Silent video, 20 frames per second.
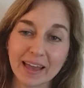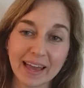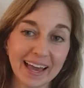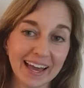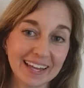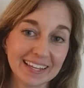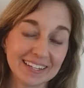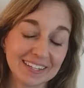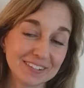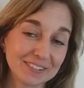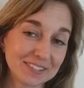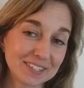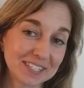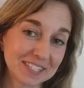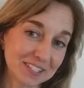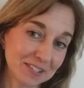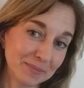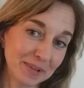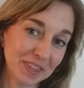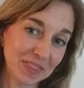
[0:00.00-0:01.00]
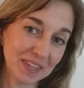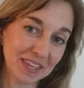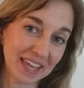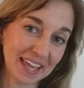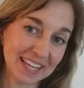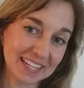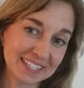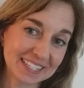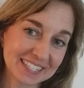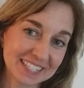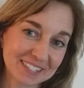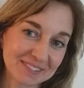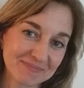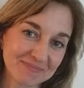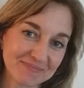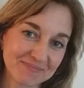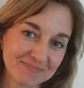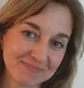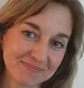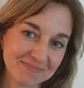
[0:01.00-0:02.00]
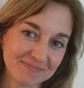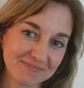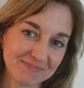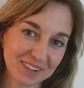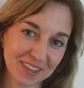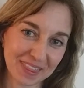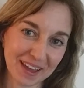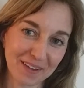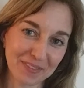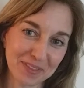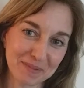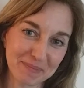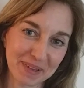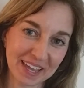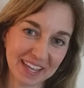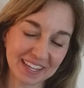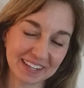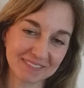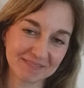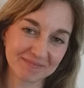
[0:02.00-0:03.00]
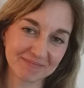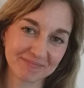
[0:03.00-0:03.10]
And you'll still make the gains without the pain.